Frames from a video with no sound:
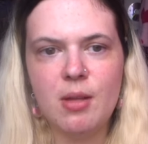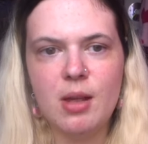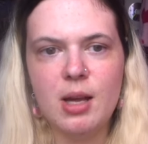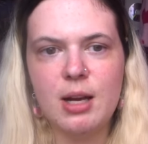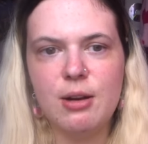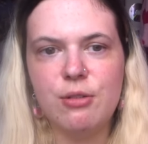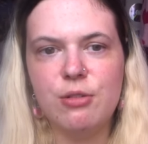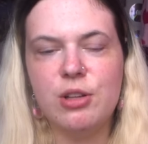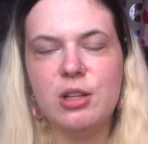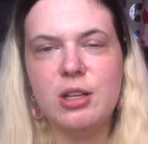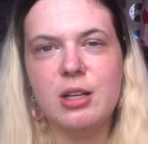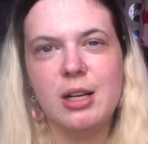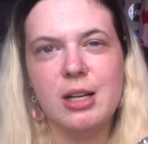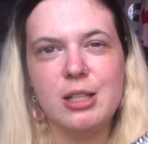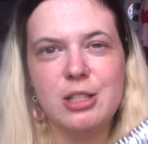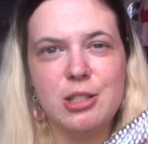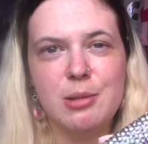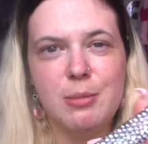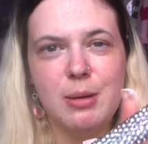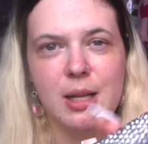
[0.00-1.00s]
Everything
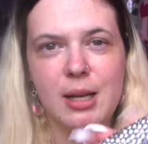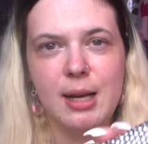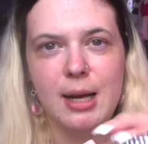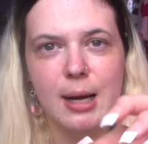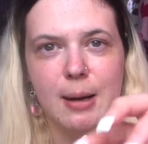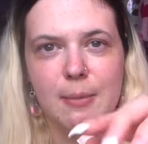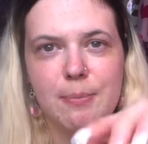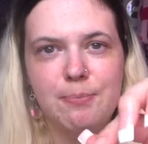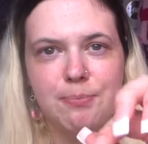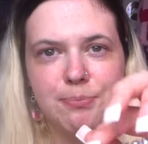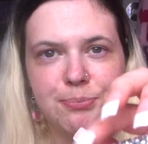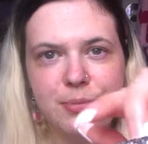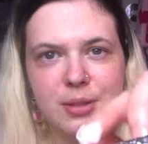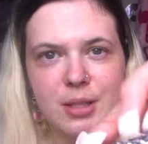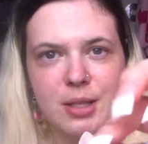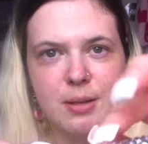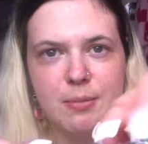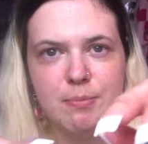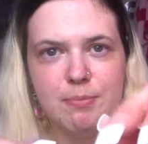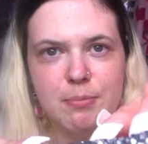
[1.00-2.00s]
has to be glam,
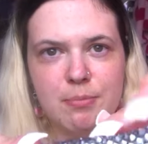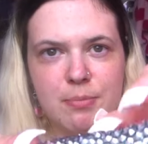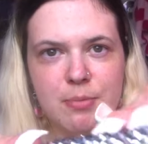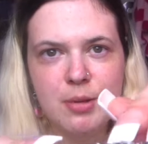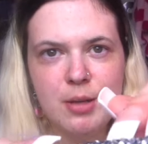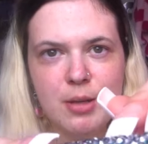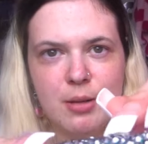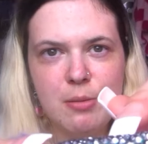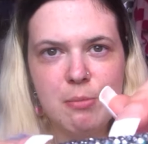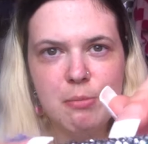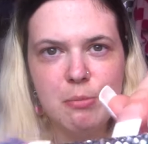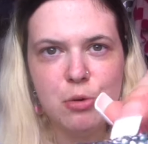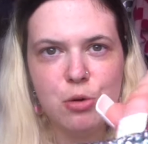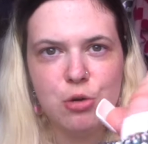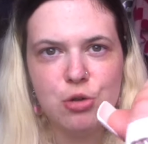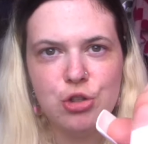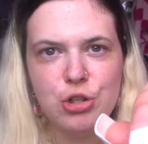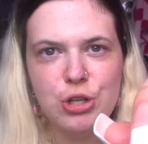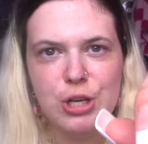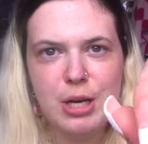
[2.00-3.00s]

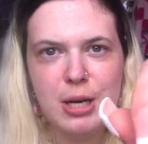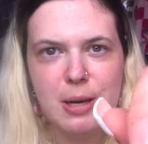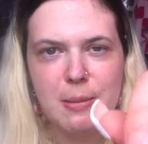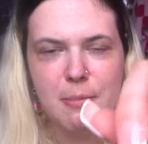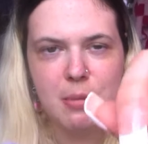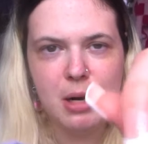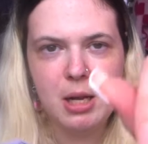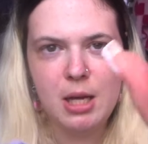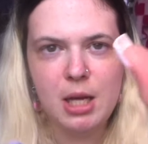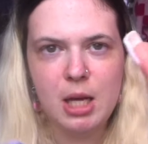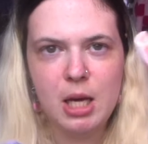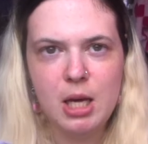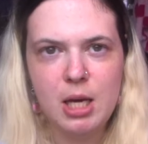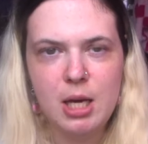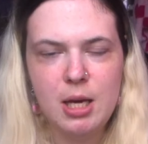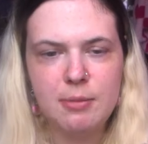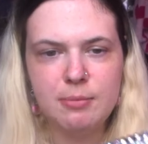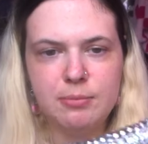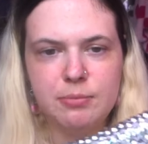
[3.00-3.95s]
bougie and blingy.